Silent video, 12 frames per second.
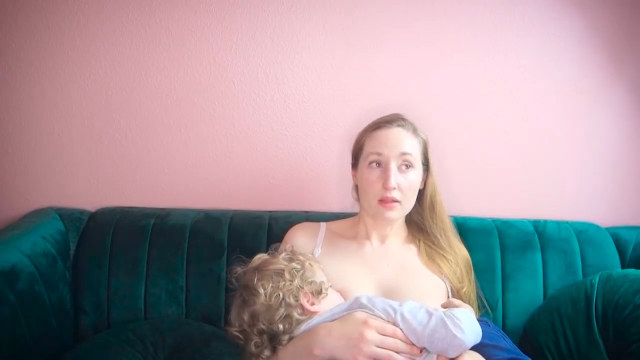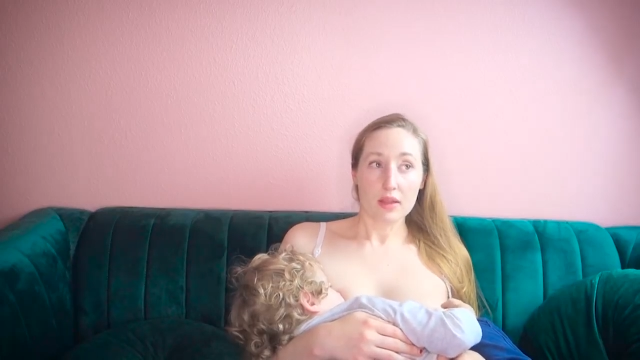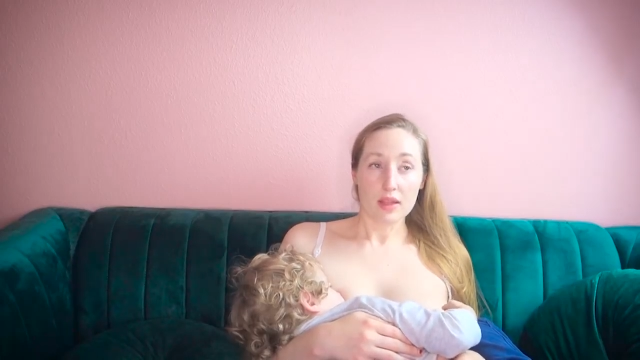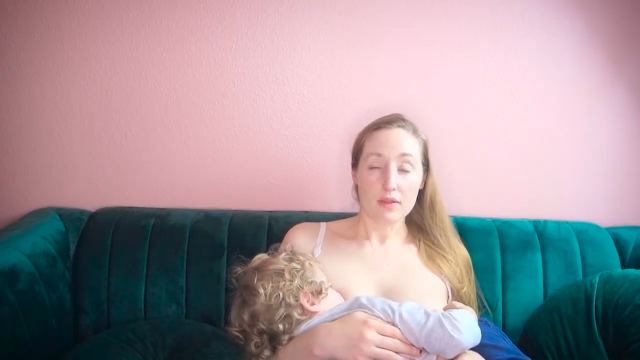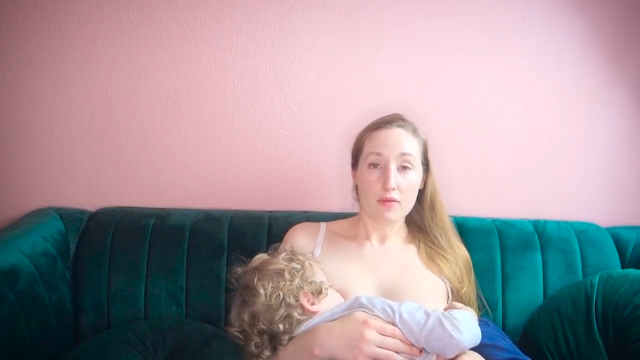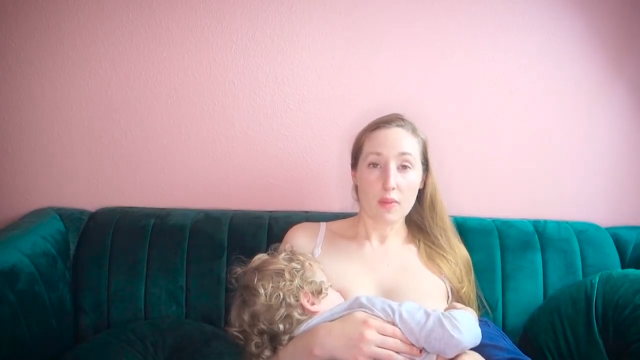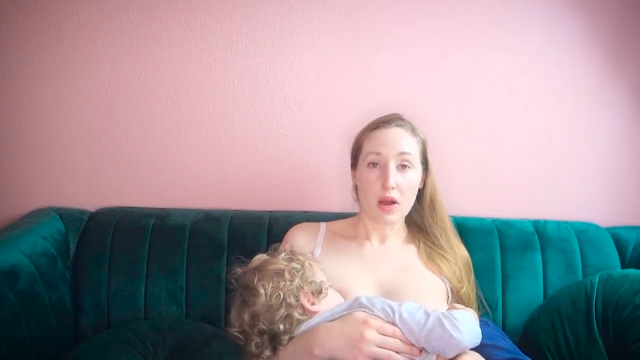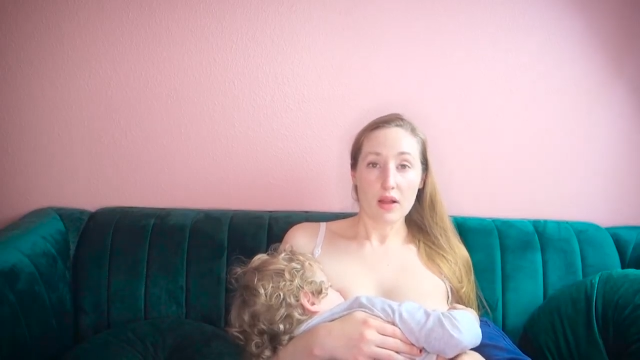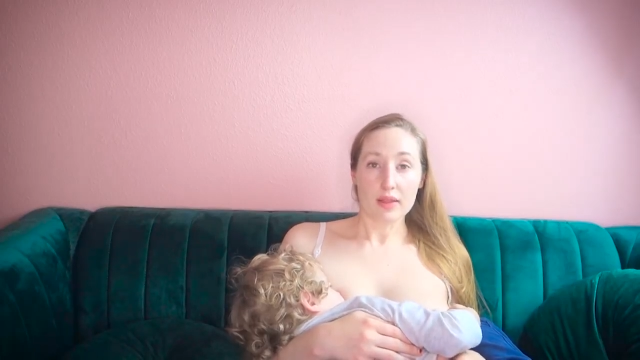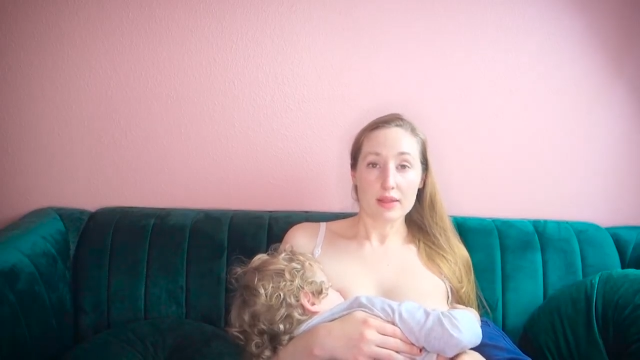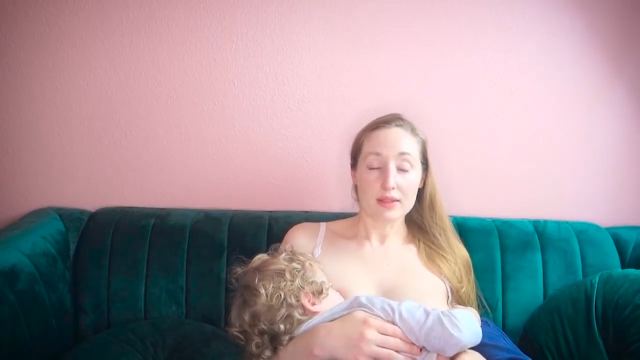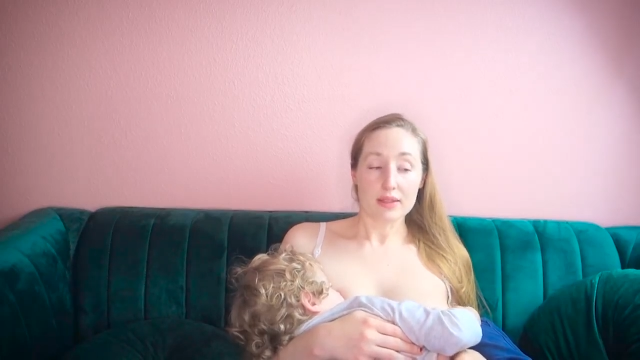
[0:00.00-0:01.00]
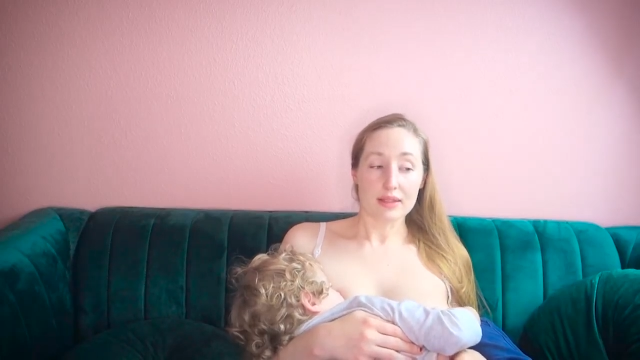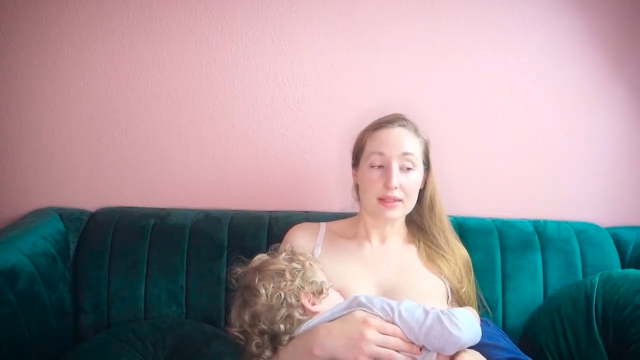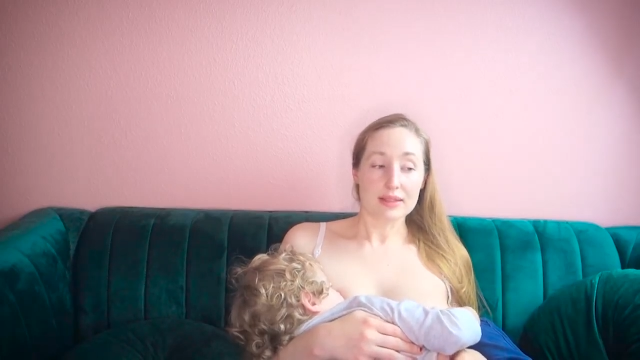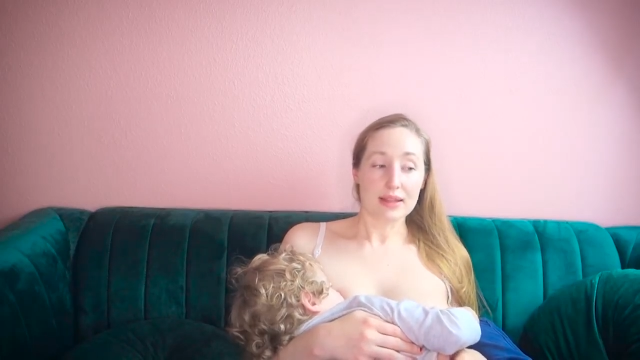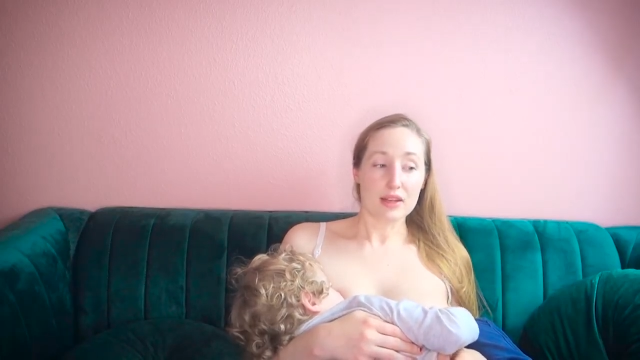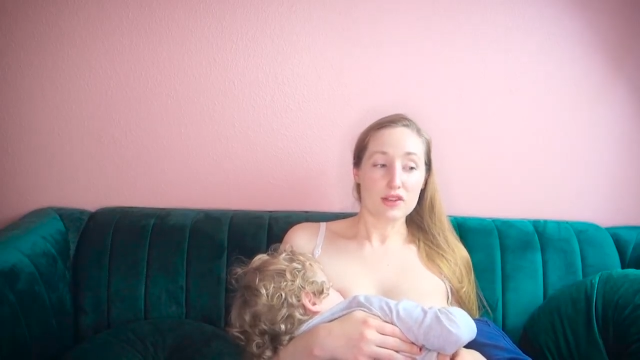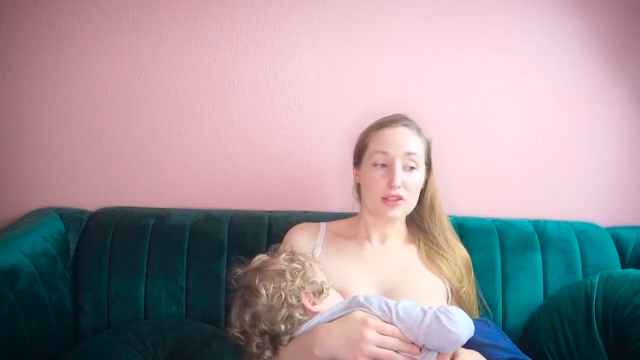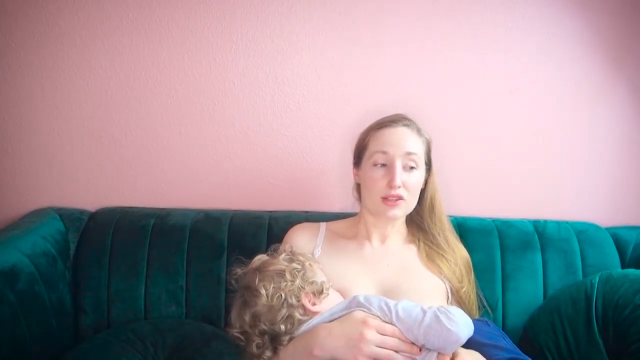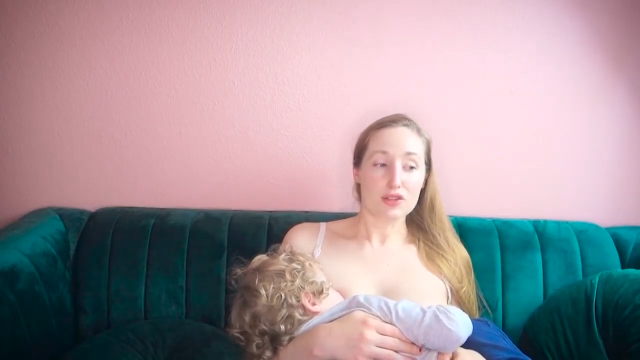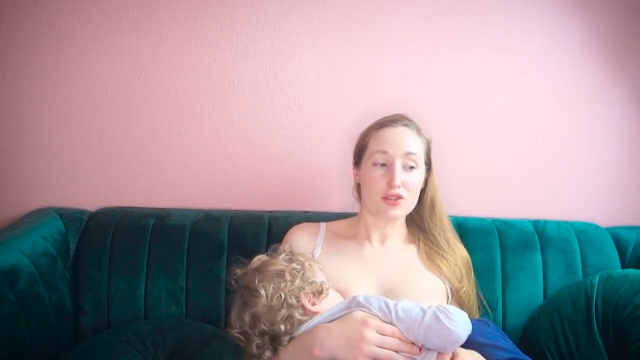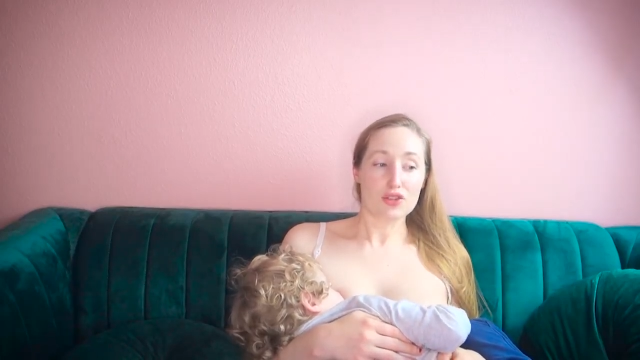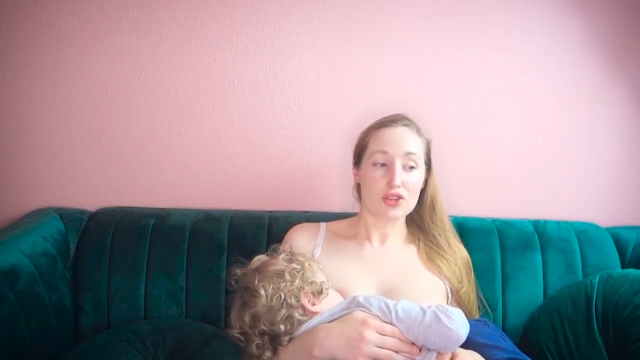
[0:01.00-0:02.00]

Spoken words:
leave policies and just